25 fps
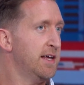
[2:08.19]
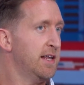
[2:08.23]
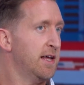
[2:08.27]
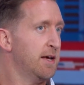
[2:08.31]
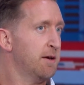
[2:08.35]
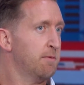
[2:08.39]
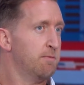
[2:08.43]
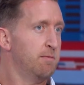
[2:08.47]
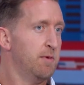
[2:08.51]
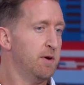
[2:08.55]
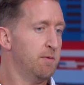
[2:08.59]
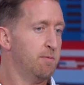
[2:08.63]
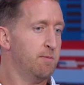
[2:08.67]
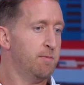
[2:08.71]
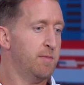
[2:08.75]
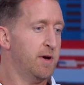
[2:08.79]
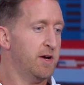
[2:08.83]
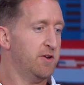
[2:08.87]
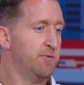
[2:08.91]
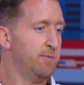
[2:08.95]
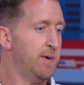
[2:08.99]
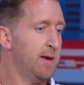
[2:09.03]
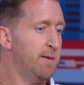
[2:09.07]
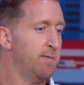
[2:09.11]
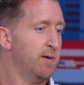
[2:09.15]
Like
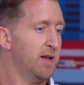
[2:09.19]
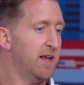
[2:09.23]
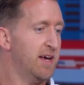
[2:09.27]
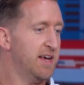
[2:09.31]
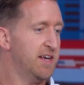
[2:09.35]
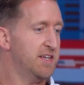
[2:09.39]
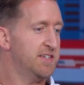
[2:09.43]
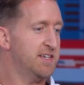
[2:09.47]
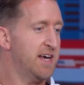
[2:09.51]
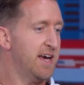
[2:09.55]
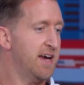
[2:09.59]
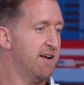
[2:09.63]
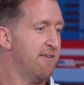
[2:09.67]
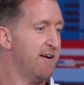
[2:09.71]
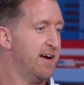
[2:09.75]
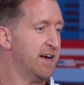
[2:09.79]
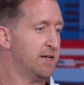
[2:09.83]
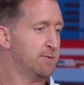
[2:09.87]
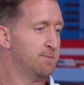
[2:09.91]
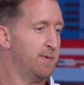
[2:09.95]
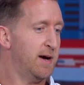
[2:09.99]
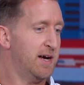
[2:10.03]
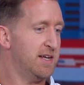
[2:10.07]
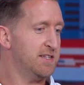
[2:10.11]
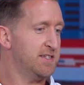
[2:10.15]
most people, like you say, are
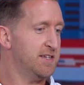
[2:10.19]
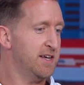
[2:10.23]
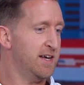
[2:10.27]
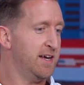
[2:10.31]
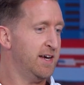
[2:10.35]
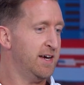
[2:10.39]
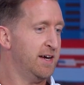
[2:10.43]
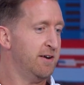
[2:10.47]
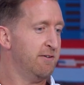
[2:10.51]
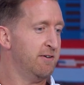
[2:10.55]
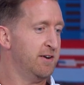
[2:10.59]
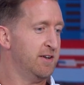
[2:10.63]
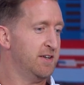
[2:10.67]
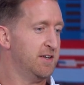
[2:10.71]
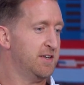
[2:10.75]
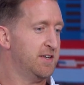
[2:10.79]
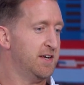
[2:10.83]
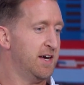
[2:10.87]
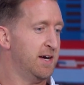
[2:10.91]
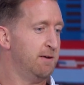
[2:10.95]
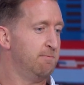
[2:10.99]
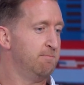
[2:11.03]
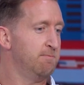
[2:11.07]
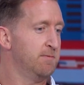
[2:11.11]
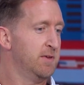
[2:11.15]
expats here, and
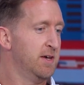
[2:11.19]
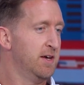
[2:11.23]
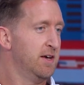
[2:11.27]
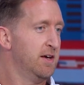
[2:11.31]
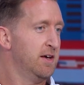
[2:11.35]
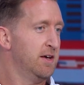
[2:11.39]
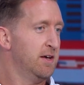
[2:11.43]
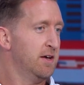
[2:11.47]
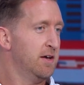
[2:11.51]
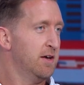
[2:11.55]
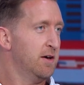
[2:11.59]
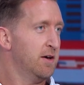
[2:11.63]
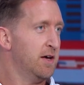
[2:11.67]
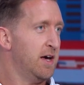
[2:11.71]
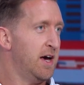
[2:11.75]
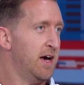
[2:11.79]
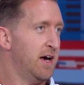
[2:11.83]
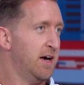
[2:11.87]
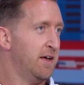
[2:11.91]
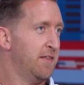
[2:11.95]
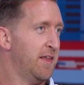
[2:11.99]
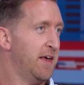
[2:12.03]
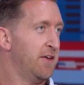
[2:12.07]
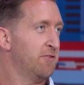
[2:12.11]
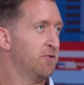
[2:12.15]

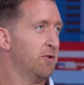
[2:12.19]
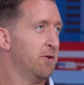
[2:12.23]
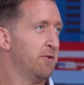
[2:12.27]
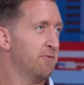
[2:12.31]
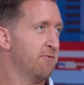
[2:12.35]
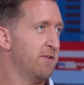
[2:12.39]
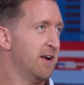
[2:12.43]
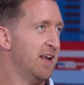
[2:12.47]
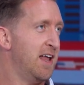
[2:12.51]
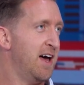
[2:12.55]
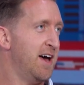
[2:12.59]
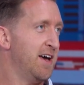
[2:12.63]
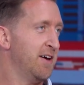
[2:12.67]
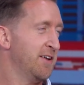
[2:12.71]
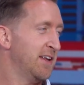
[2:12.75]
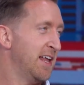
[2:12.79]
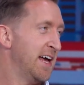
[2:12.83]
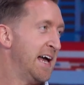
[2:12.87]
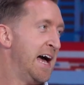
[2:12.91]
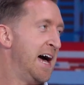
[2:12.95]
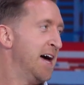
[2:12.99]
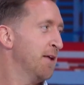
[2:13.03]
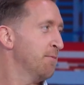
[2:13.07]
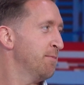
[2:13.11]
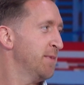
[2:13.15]
they sort of rely on like
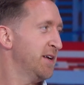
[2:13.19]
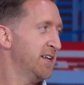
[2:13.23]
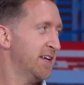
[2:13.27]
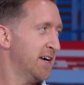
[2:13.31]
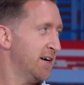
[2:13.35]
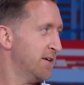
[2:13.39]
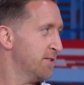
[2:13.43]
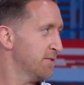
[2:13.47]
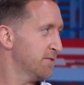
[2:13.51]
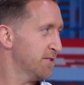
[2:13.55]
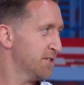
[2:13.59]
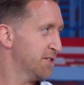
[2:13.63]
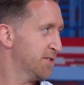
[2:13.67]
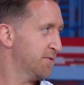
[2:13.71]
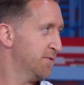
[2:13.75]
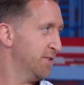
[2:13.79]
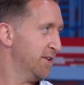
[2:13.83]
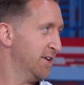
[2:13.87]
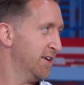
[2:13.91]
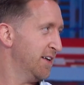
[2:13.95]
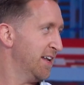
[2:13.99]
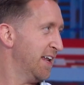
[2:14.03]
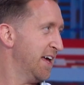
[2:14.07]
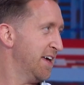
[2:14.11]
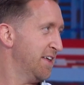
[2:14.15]
hand-me-downs
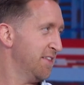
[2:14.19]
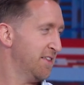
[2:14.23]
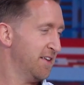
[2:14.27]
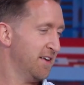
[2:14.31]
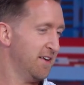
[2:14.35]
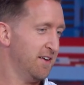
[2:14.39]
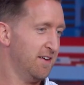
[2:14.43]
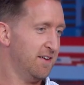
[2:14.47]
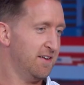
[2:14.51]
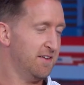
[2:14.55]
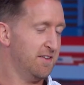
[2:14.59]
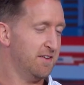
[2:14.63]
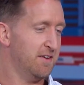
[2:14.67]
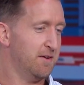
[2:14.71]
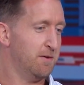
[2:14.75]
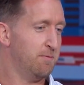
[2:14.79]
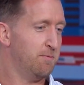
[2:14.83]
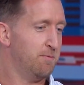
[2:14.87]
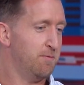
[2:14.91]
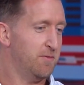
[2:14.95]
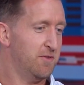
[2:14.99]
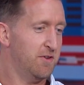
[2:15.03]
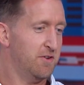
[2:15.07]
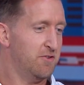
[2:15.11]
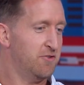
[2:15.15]
for like the
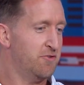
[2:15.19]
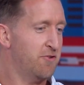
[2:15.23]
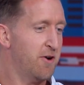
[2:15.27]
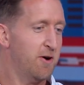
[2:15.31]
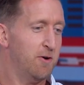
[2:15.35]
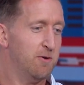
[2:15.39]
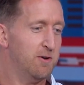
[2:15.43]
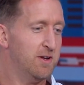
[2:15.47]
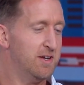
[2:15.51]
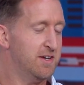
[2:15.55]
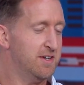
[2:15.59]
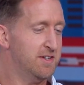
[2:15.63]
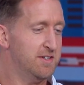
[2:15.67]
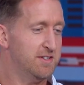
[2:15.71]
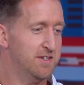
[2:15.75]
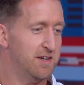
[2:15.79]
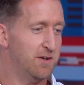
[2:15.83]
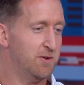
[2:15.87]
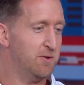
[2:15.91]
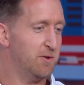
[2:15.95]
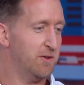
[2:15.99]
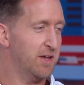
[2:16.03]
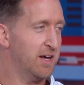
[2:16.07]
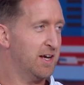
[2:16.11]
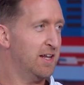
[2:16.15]
strollers and
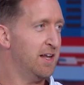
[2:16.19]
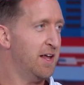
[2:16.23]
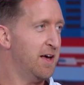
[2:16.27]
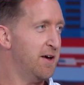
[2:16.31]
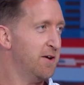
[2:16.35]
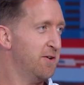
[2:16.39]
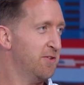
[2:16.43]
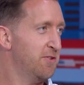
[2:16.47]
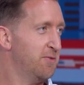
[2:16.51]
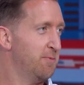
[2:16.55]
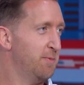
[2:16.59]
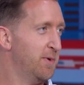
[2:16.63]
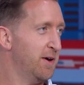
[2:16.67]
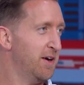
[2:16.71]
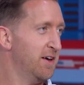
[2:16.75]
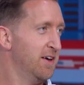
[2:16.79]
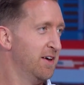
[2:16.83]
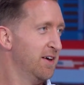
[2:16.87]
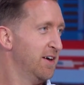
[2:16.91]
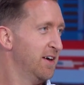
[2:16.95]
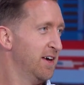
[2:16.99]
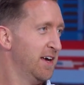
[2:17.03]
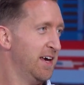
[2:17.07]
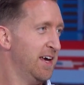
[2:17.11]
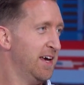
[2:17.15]
all the clothes, but
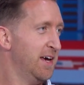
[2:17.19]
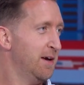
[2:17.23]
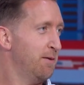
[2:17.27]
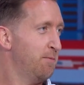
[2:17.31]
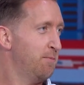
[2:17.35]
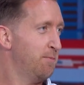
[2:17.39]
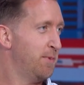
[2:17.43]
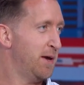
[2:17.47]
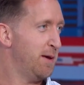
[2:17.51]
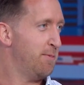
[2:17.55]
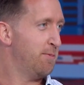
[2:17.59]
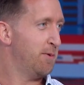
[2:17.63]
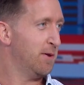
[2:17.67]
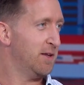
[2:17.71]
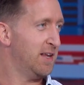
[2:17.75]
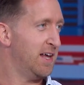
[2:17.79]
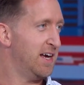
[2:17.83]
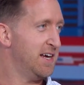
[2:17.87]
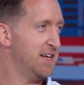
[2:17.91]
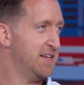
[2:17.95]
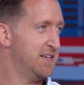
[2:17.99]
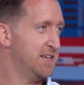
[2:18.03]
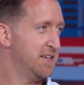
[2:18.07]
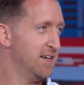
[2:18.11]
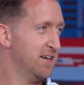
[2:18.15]
here people
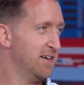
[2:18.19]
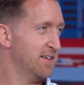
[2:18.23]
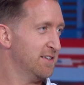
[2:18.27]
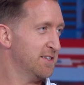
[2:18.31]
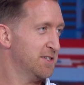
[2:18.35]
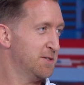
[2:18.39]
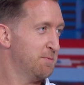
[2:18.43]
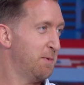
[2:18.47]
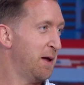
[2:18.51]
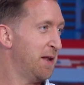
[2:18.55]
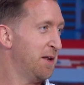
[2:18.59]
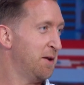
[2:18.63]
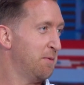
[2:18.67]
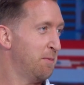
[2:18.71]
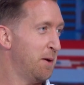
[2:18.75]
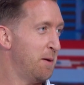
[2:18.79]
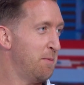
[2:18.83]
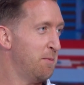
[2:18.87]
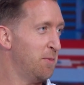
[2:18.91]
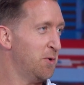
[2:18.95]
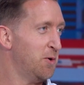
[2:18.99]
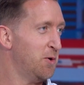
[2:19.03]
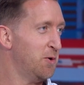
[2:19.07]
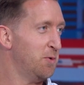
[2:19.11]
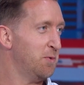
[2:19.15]
like to spend a bit
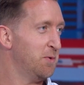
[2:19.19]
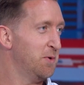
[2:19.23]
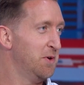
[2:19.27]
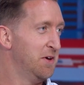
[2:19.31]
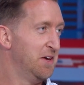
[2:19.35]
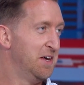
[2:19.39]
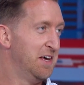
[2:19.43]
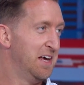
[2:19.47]
more.